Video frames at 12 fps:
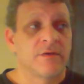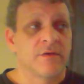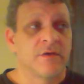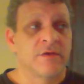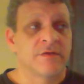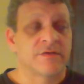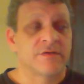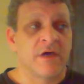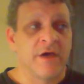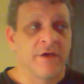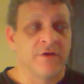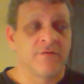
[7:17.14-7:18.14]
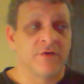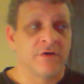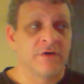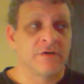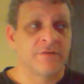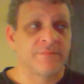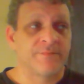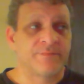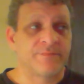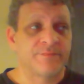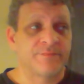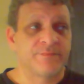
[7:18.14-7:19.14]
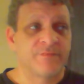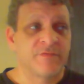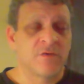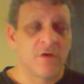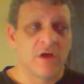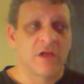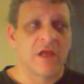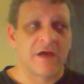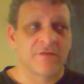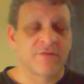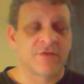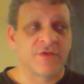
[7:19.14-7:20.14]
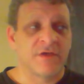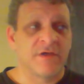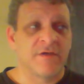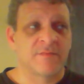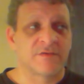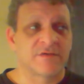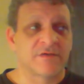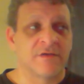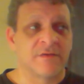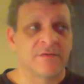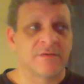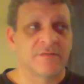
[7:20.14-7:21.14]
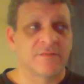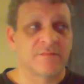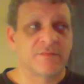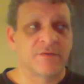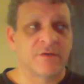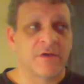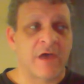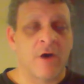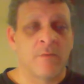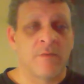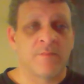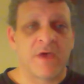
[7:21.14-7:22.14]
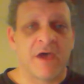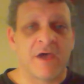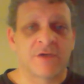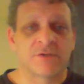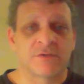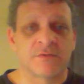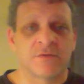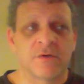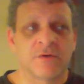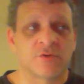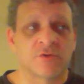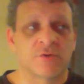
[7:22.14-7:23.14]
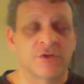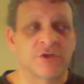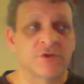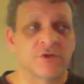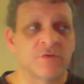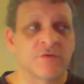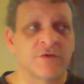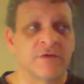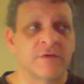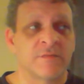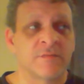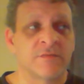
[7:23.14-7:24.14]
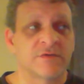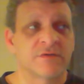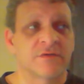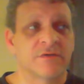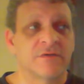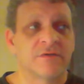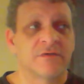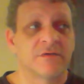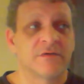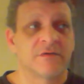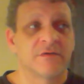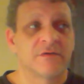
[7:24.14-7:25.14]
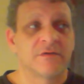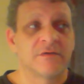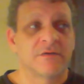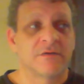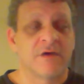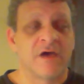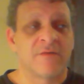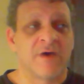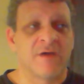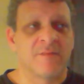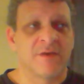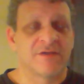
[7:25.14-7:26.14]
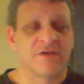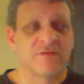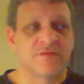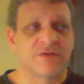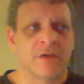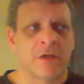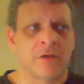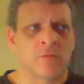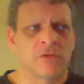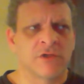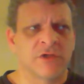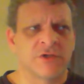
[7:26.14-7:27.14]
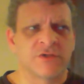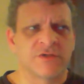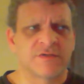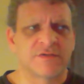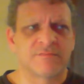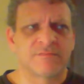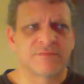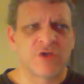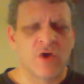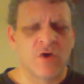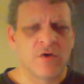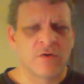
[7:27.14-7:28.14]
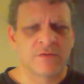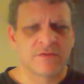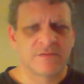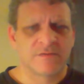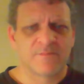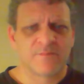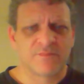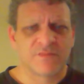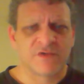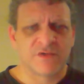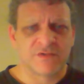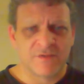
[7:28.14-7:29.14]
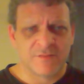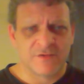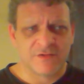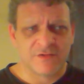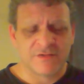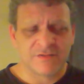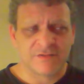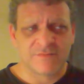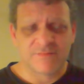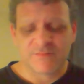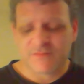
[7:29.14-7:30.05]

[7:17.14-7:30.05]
It's kind of a lot of the themes in the album Passion are traditional themes. I find myself singing religious songs to some of these.